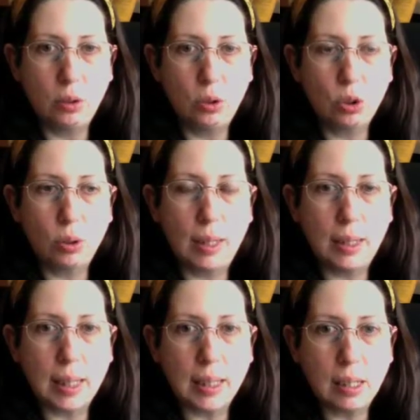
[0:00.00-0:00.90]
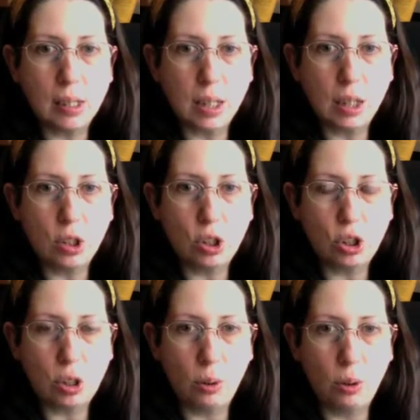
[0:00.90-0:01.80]
try the techniques that I just
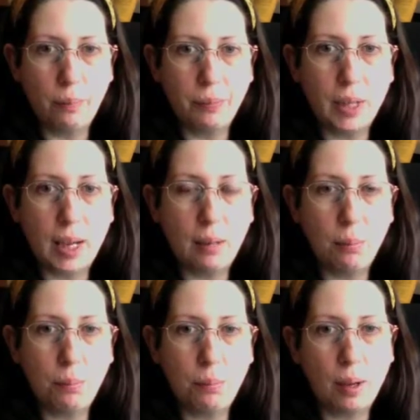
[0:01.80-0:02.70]
showed, and